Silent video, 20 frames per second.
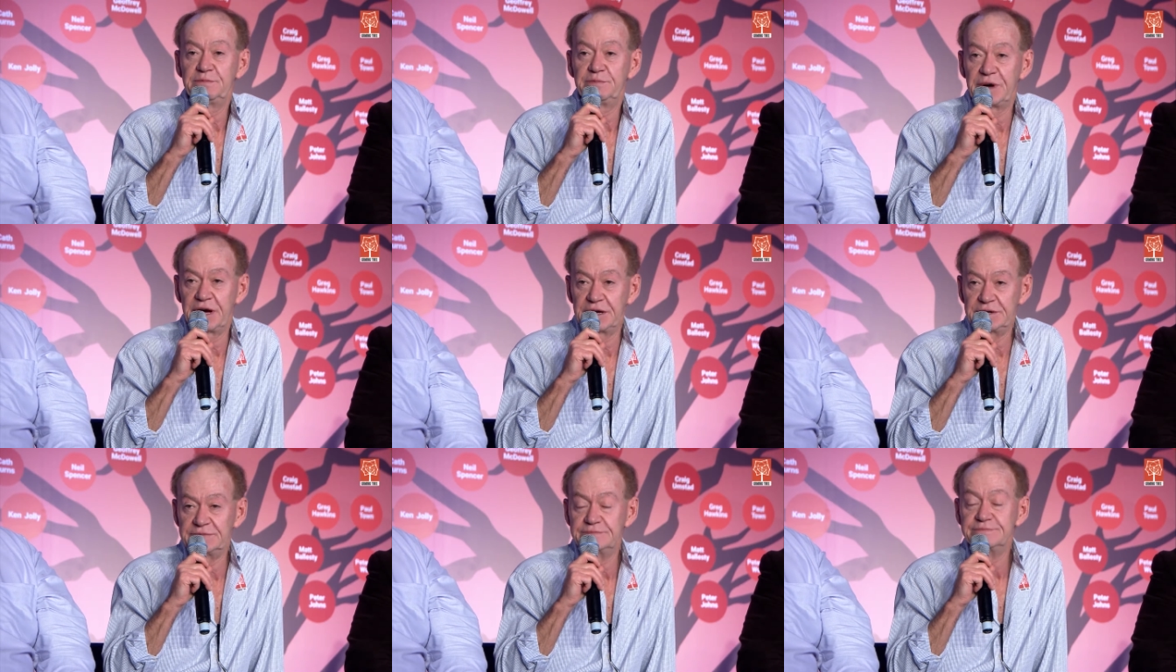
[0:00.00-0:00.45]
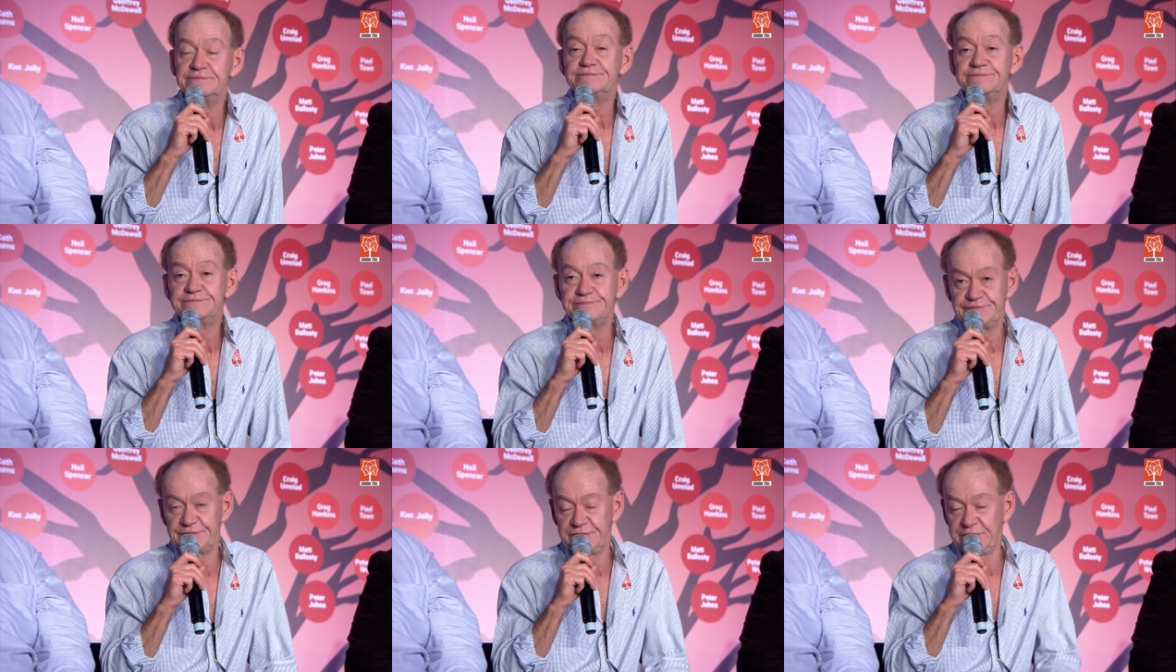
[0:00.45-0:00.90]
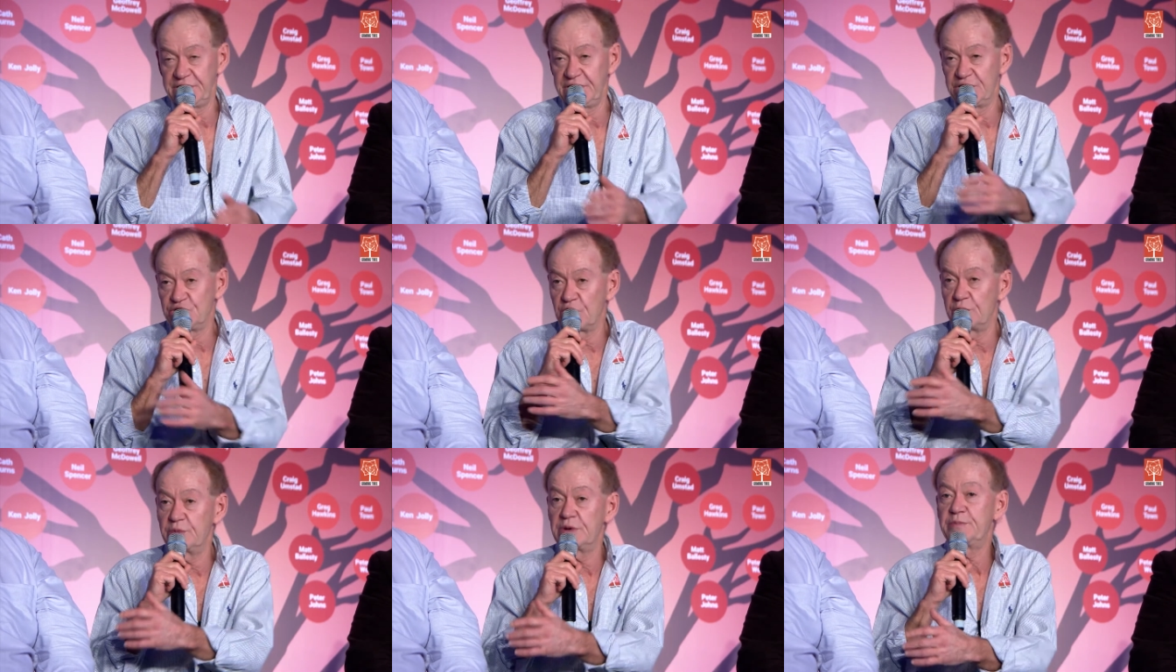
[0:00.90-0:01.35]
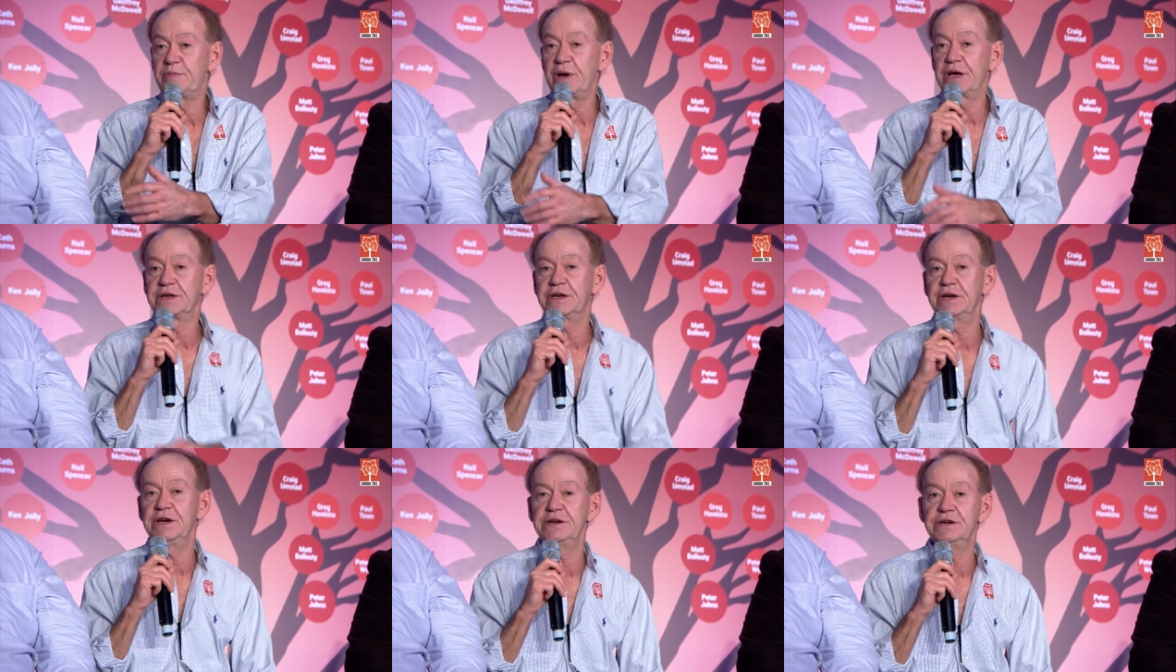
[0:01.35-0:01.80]
but he got me
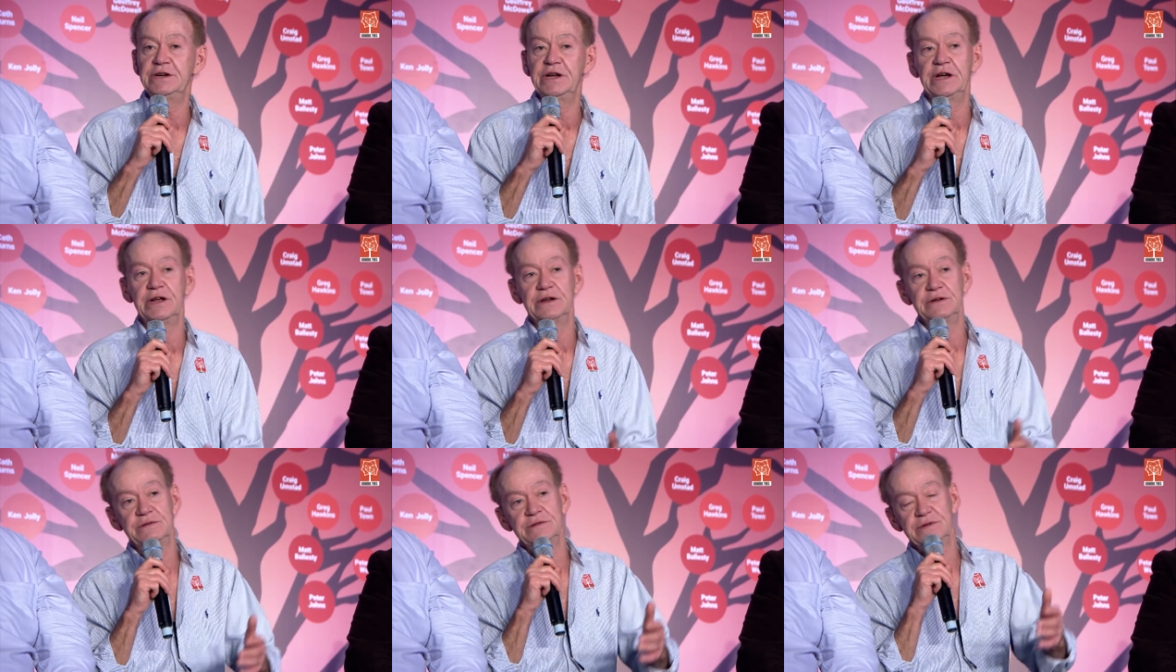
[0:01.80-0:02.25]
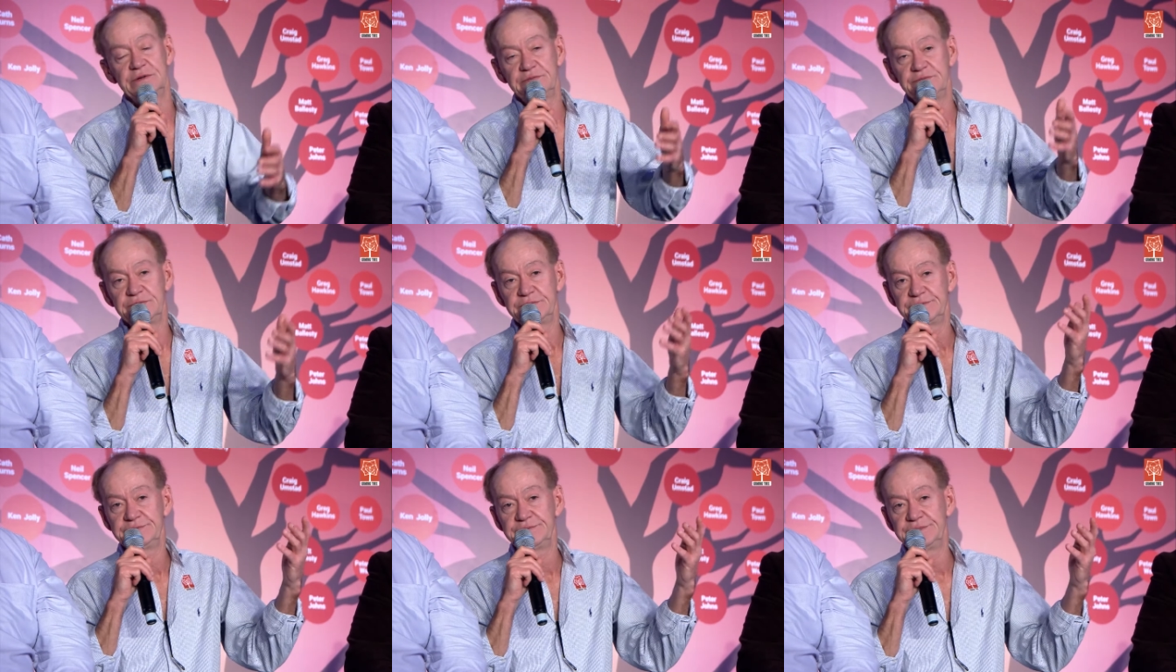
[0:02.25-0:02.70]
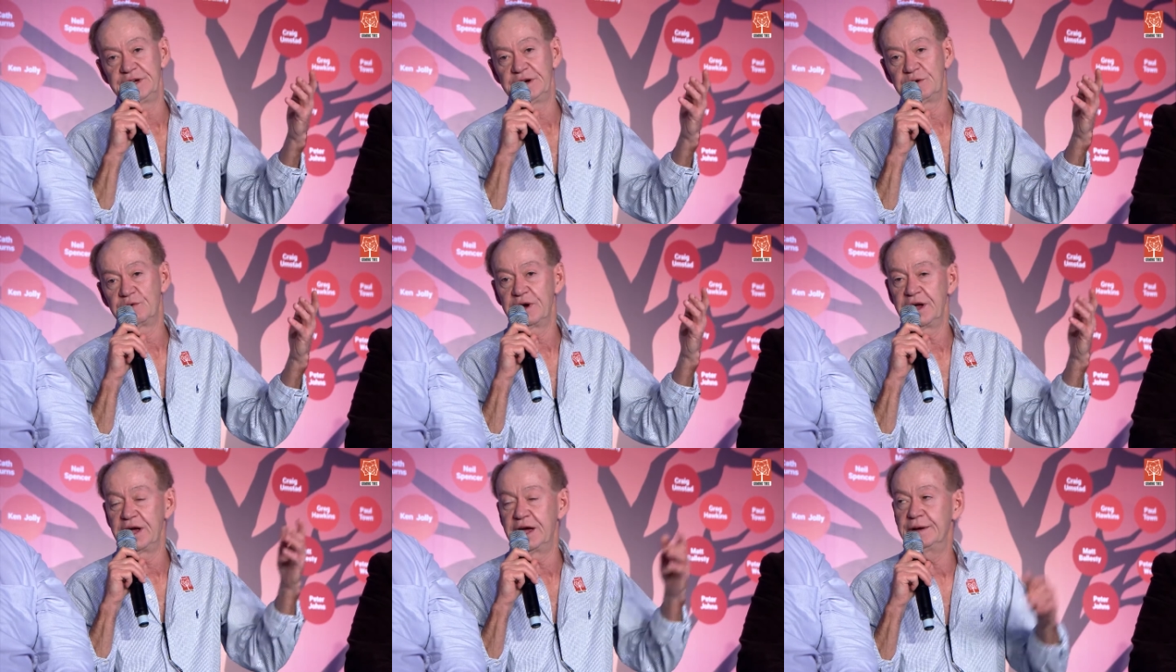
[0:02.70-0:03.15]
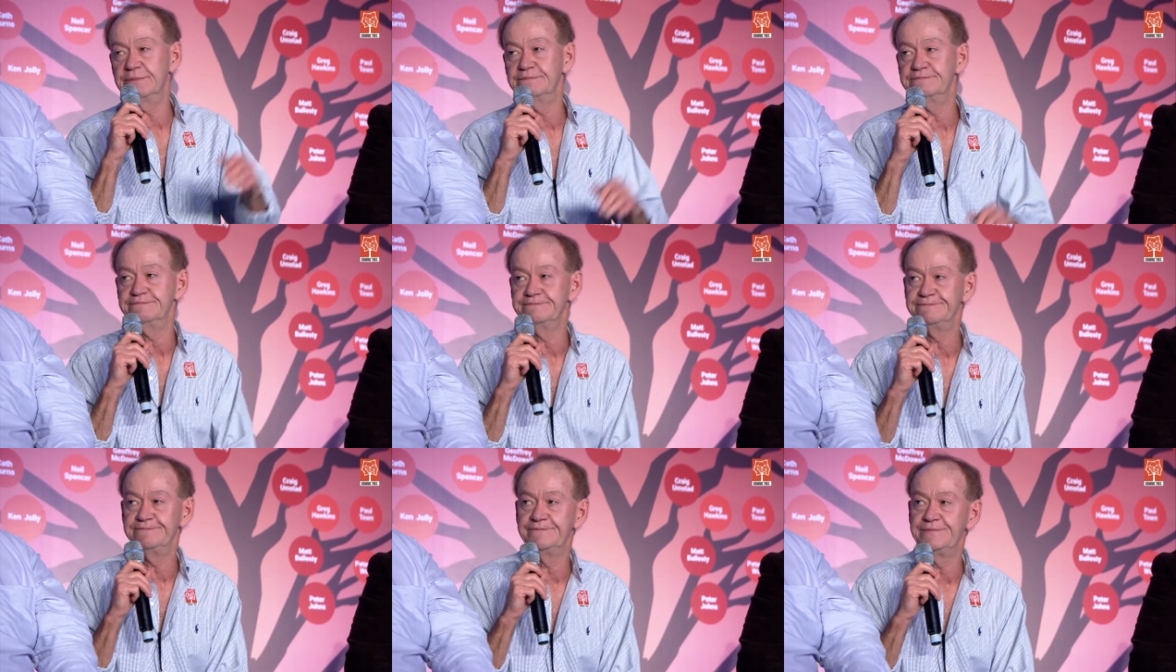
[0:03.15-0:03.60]
back in, and here I
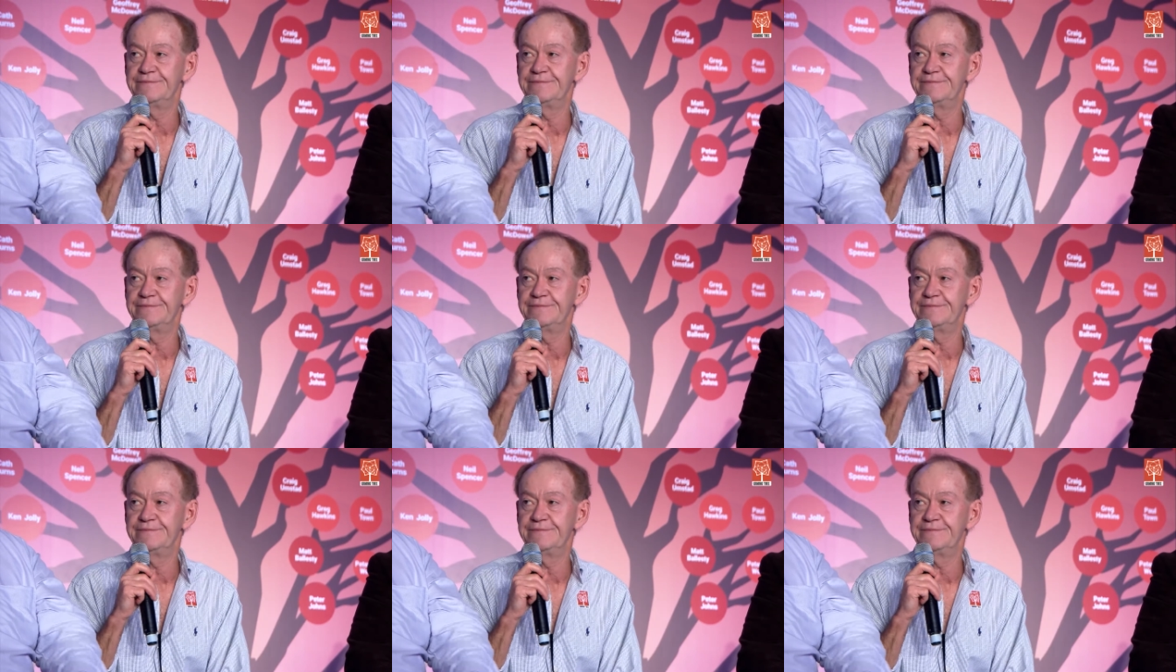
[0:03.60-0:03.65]
am.